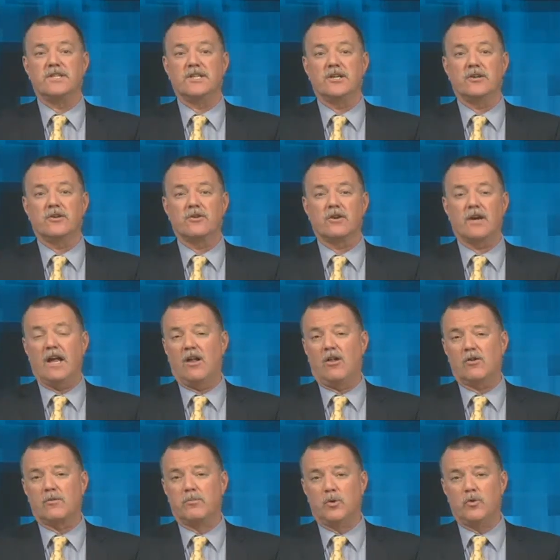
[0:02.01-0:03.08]
Deer,
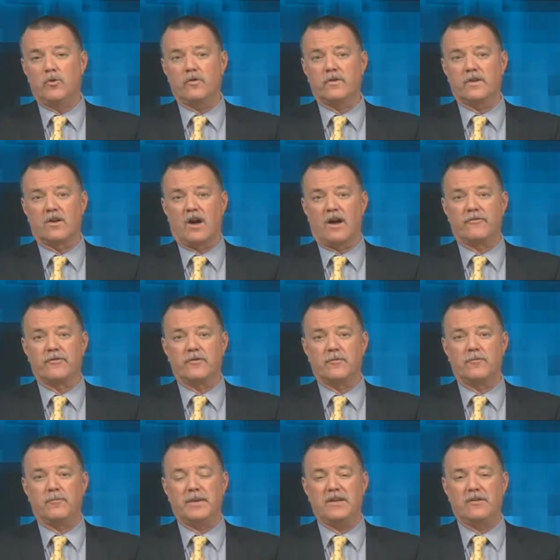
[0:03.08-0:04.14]
elk, moose can
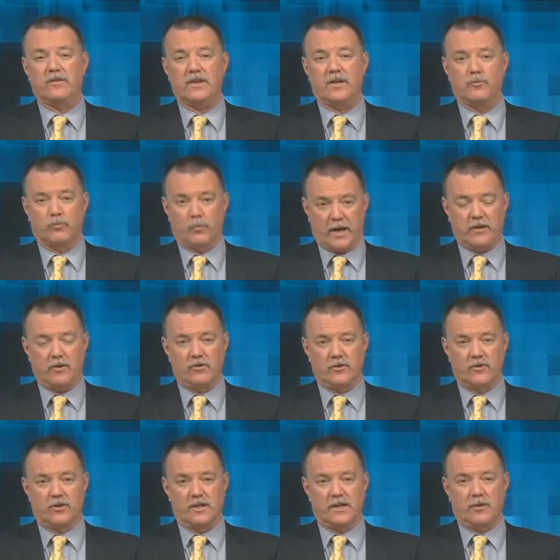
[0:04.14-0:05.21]
often be seen
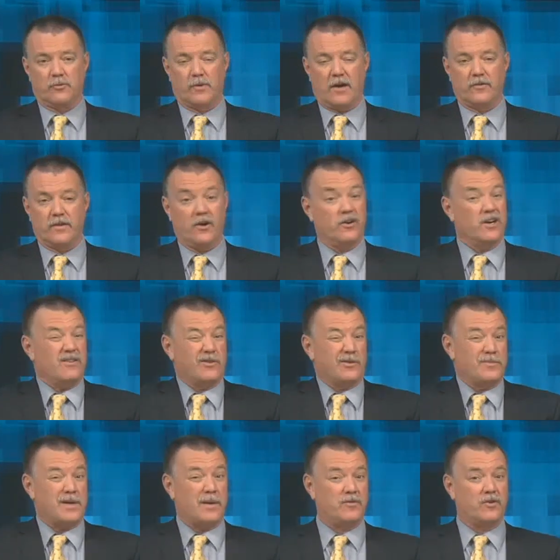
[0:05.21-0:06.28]
regularly around the area and
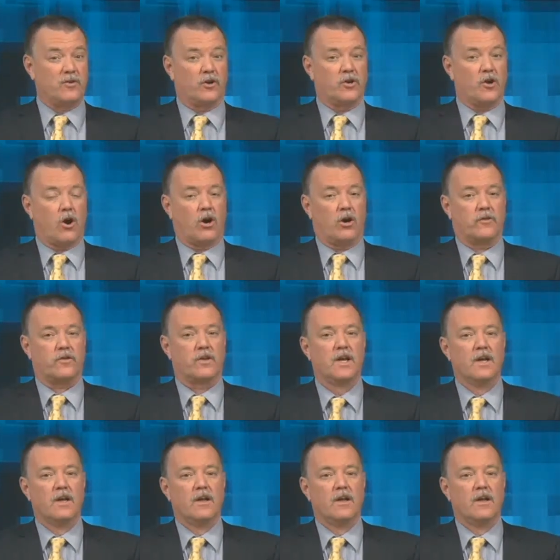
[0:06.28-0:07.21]
sometimes in our yards.